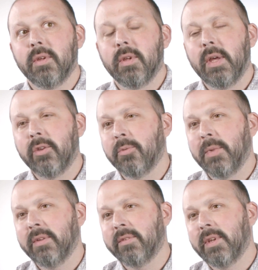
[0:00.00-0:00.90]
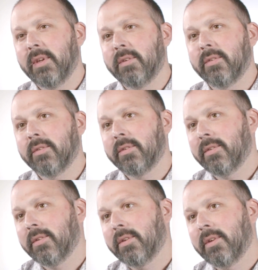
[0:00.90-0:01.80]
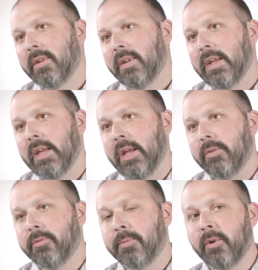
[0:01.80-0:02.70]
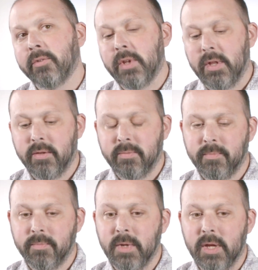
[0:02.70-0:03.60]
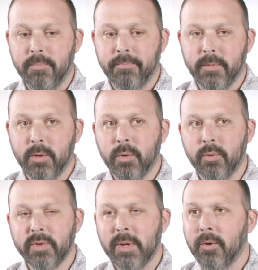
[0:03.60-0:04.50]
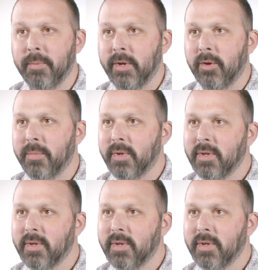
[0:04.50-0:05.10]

It ended up being 6, just because the wound kept opening up.